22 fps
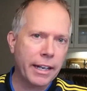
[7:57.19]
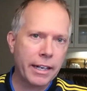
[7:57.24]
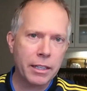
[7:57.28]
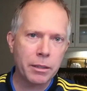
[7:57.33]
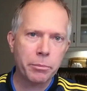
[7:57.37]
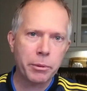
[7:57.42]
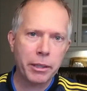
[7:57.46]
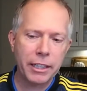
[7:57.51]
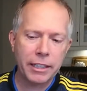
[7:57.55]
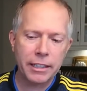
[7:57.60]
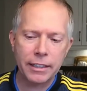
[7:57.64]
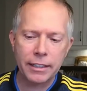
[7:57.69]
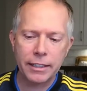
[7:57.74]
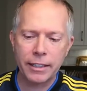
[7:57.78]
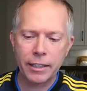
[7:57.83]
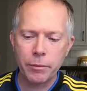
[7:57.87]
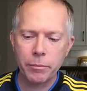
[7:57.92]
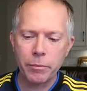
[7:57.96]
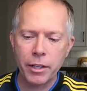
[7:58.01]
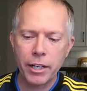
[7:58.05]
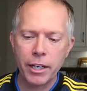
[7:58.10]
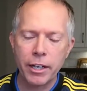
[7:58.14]
Anybody can get
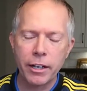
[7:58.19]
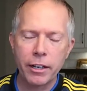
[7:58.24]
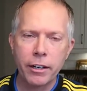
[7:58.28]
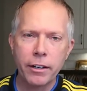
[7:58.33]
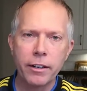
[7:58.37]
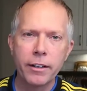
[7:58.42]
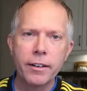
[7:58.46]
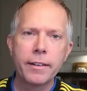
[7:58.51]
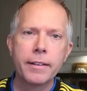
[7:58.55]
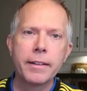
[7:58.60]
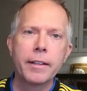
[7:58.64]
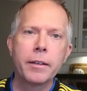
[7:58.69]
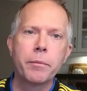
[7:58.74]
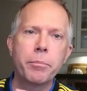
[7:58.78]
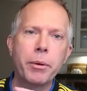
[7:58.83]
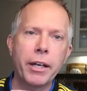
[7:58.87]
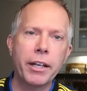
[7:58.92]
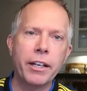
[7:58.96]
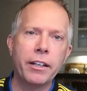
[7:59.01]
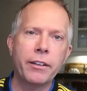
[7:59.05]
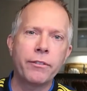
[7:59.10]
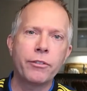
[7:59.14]
them there.
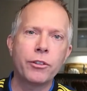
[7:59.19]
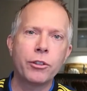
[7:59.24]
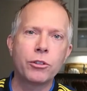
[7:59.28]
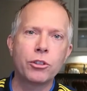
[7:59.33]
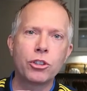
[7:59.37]
But if you